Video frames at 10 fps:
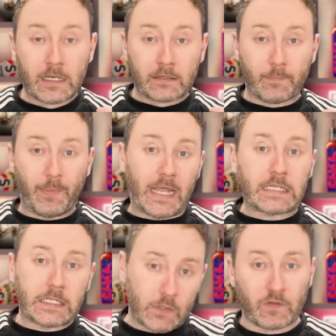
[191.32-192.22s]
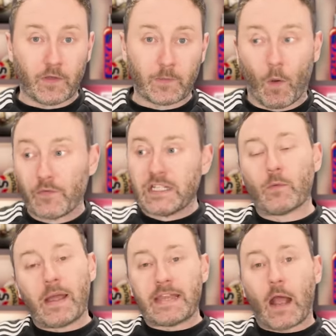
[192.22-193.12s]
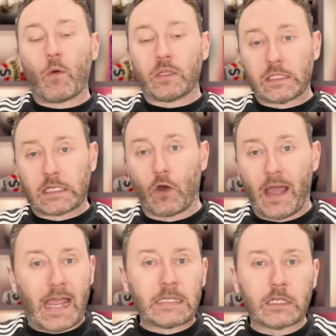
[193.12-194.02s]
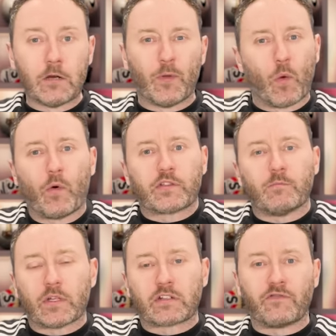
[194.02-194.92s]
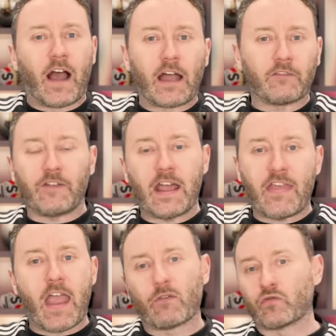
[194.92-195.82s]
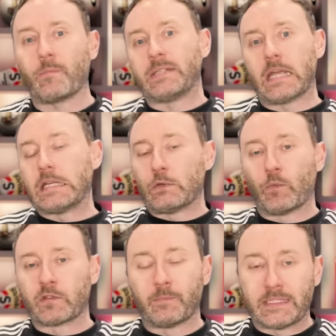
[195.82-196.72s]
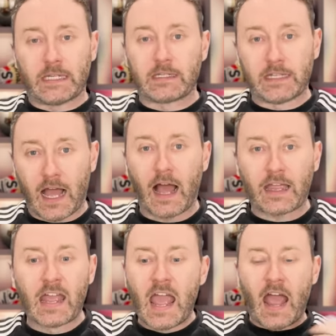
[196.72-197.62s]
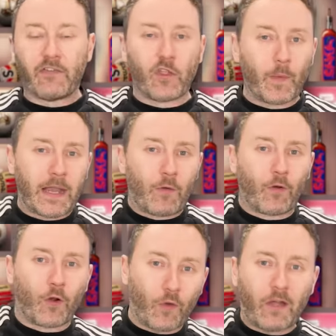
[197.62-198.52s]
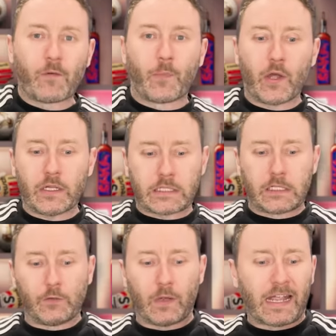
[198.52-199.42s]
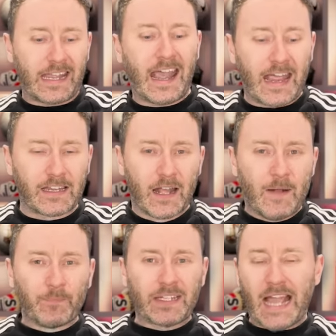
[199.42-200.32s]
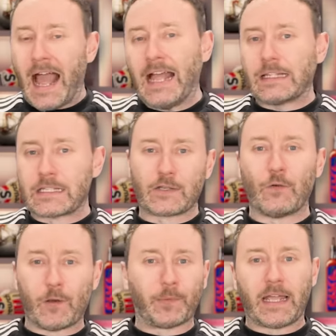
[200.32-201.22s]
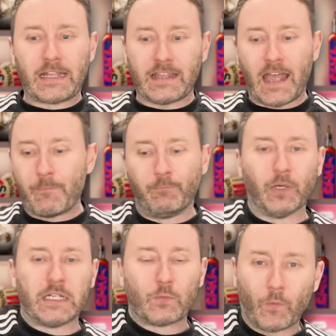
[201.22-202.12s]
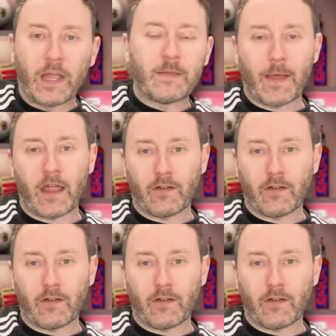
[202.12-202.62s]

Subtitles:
the best use of him. Now, obviously they went out and they got Endo, but there wasn't much fanfare there. His reputation wasn't particularly high. And then they went out and got Gravenberch, who again can sort of play there, but is way better